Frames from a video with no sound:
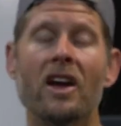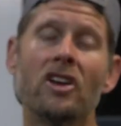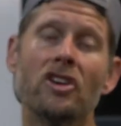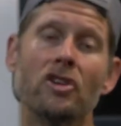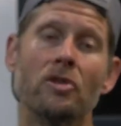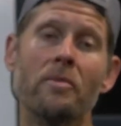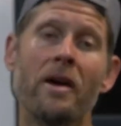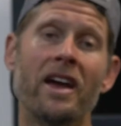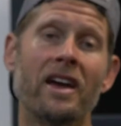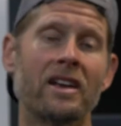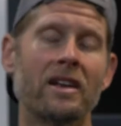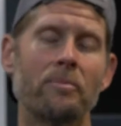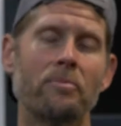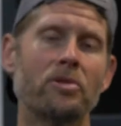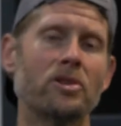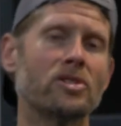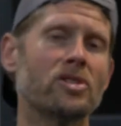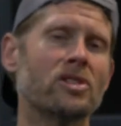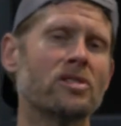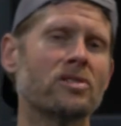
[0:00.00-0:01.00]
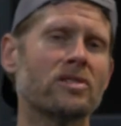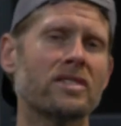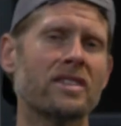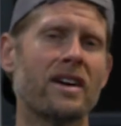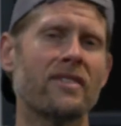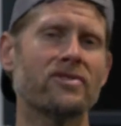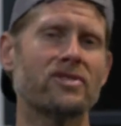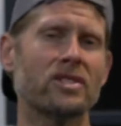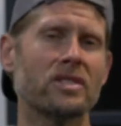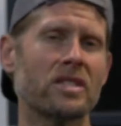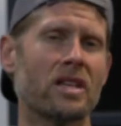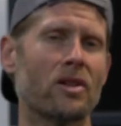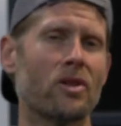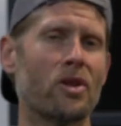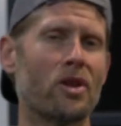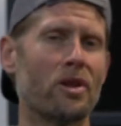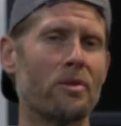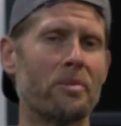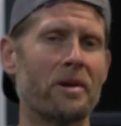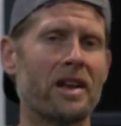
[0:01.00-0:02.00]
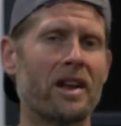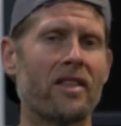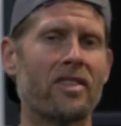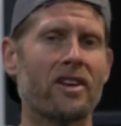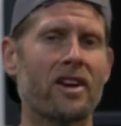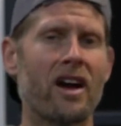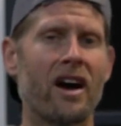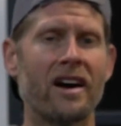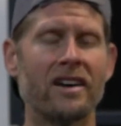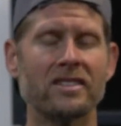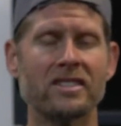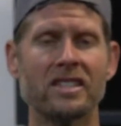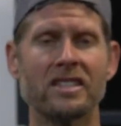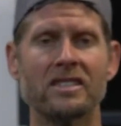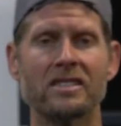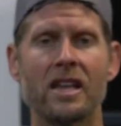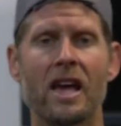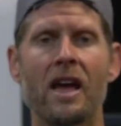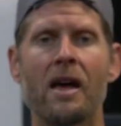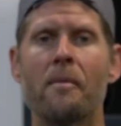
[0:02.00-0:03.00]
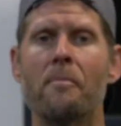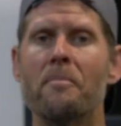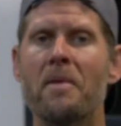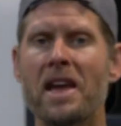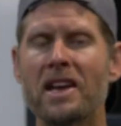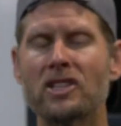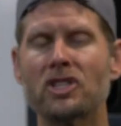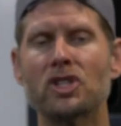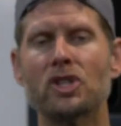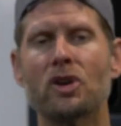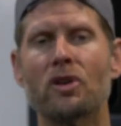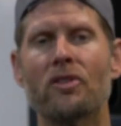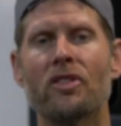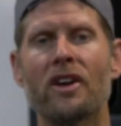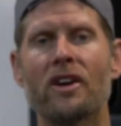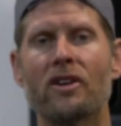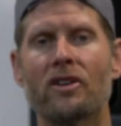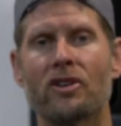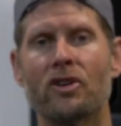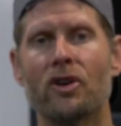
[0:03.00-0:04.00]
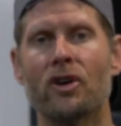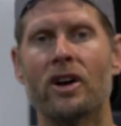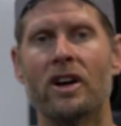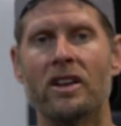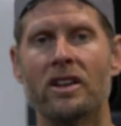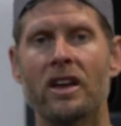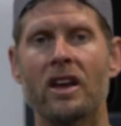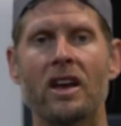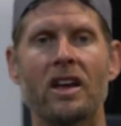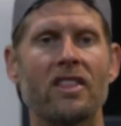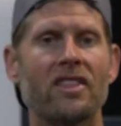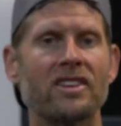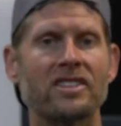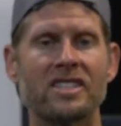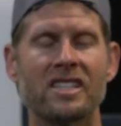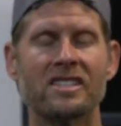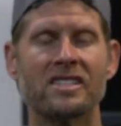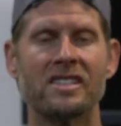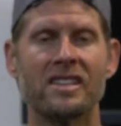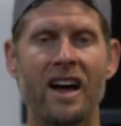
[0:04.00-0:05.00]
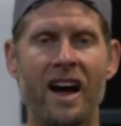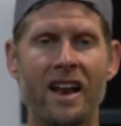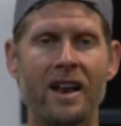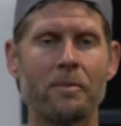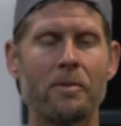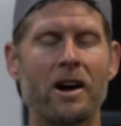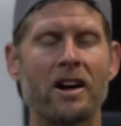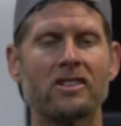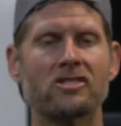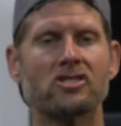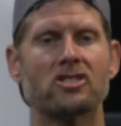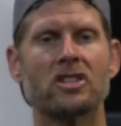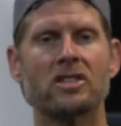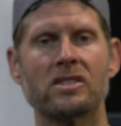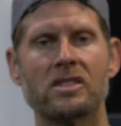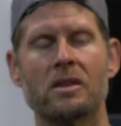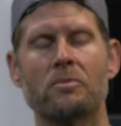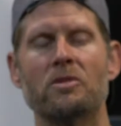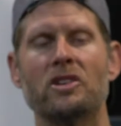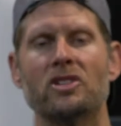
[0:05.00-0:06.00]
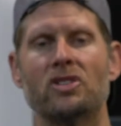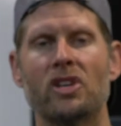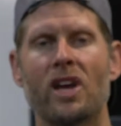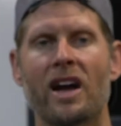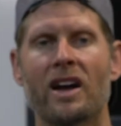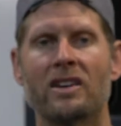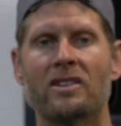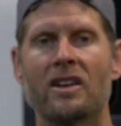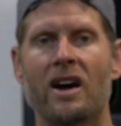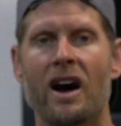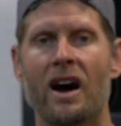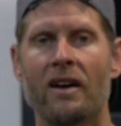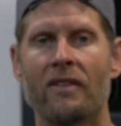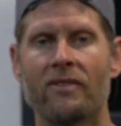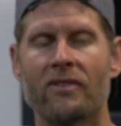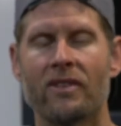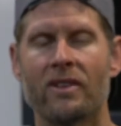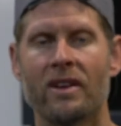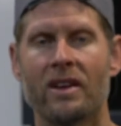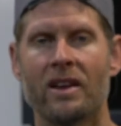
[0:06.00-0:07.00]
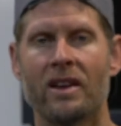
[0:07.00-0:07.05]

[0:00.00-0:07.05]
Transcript: You may end up pushing yourself just a little bit on the Cossacks. Make sure they're good. This is not a box just to be checked off.